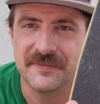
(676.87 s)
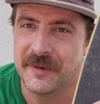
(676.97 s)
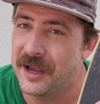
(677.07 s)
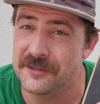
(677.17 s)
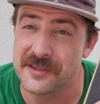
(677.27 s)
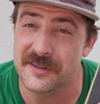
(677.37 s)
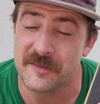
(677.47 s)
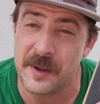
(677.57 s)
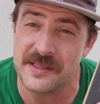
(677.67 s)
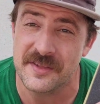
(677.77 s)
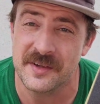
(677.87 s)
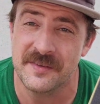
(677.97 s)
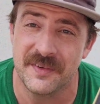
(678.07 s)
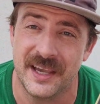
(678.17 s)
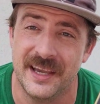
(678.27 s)
miles is
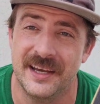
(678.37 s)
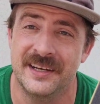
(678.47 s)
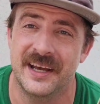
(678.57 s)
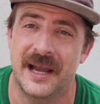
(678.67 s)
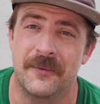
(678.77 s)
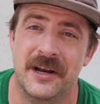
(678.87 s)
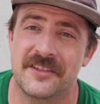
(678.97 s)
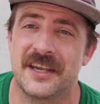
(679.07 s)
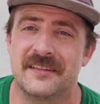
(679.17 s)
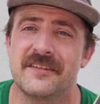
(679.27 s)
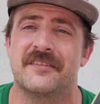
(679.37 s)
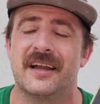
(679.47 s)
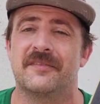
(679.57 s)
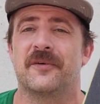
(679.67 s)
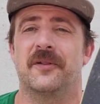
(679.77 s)
expensive and I want to skate this
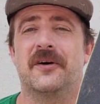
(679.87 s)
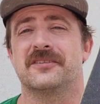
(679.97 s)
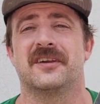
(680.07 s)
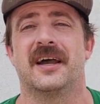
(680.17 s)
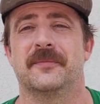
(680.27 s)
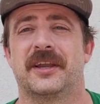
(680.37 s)
deck for a long time.